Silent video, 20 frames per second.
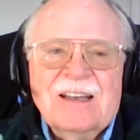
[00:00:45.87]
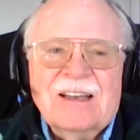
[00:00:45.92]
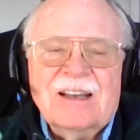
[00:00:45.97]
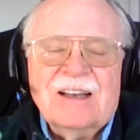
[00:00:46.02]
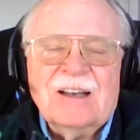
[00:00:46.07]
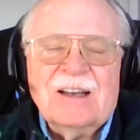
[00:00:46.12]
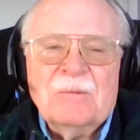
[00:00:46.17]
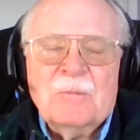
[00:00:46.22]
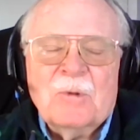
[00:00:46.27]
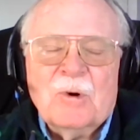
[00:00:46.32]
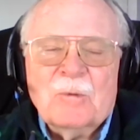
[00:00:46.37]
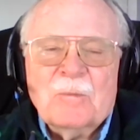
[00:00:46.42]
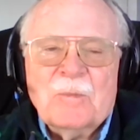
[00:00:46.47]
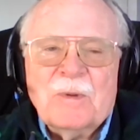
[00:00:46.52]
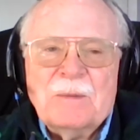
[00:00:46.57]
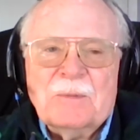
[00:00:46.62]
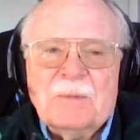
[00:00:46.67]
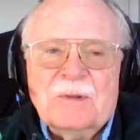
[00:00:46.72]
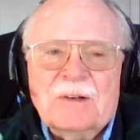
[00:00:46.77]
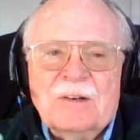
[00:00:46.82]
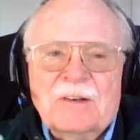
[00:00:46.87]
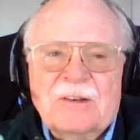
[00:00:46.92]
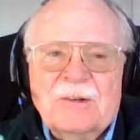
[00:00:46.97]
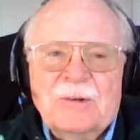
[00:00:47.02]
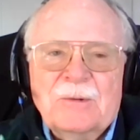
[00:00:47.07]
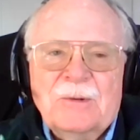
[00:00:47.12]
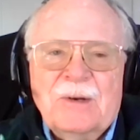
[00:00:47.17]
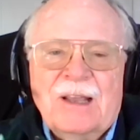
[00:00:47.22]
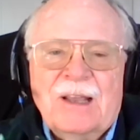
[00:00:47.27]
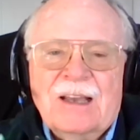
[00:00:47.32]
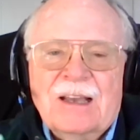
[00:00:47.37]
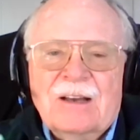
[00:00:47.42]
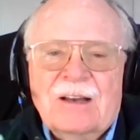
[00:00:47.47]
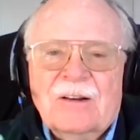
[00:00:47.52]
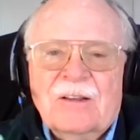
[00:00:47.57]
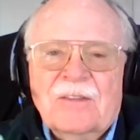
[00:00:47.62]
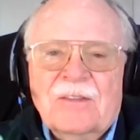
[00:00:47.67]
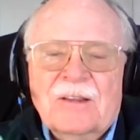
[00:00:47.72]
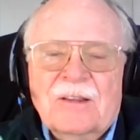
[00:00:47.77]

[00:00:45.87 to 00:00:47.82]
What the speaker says: more people are tuning out of